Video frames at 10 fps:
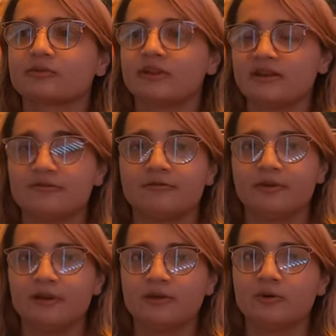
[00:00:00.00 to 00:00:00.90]
like,
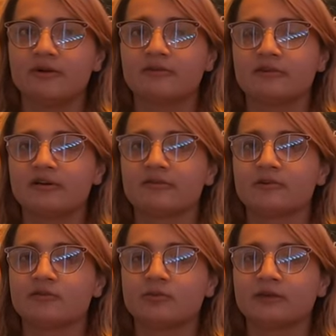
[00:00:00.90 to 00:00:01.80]
video
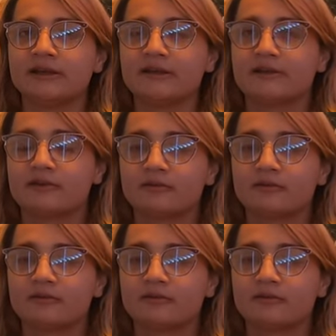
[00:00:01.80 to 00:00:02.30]
endeavors were, like,